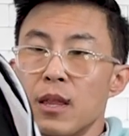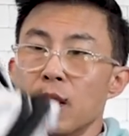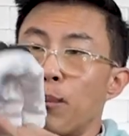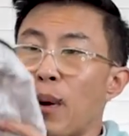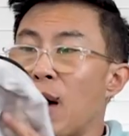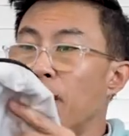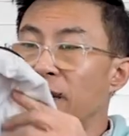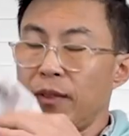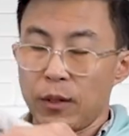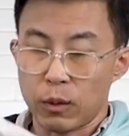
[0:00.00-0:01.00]
the Brown
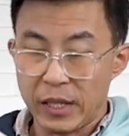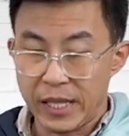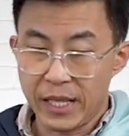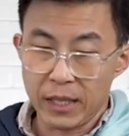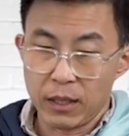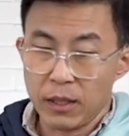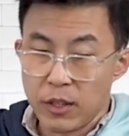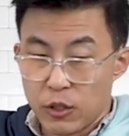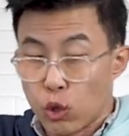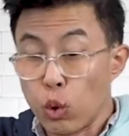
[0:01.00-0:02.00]
Buffalo Conceal
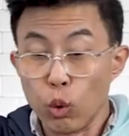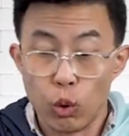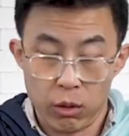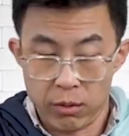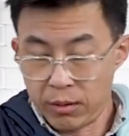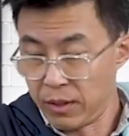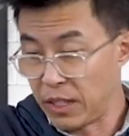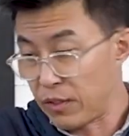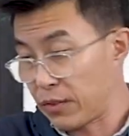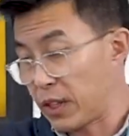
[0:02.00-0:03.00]
is cool.
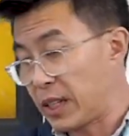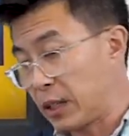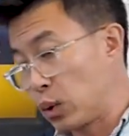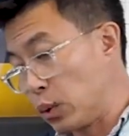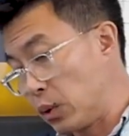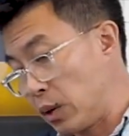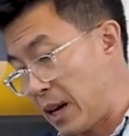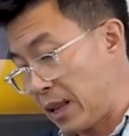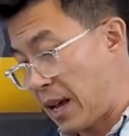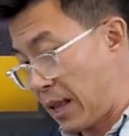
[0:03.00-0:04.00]
It's freaking cool.
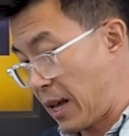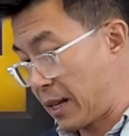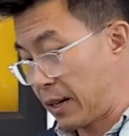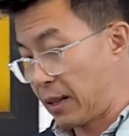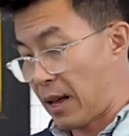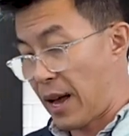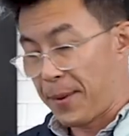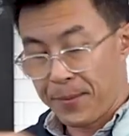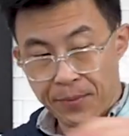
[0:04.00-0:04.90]
I, I like it a lot.